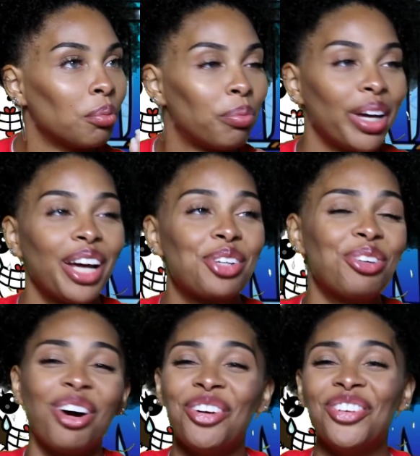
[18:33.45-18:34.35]

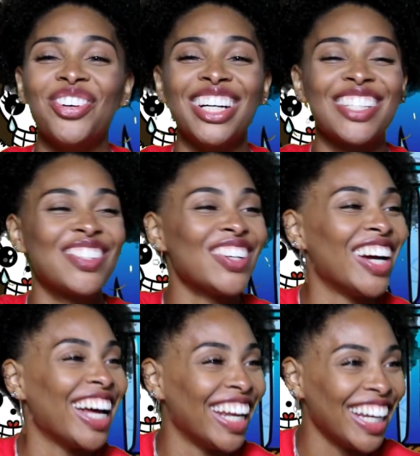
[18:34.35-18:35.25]
Pedro was
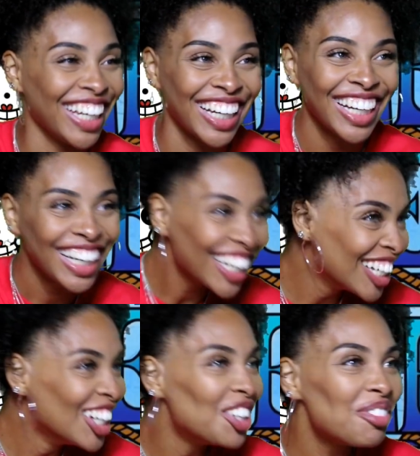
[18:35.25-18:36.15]
ready.
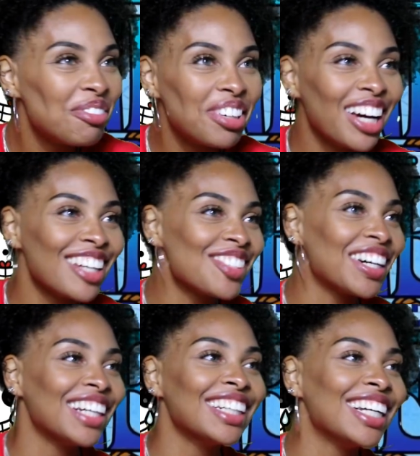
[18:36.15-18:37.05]
Pedro,
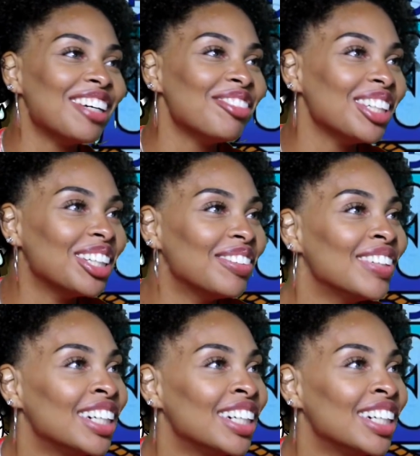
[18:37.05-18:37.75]
I love him.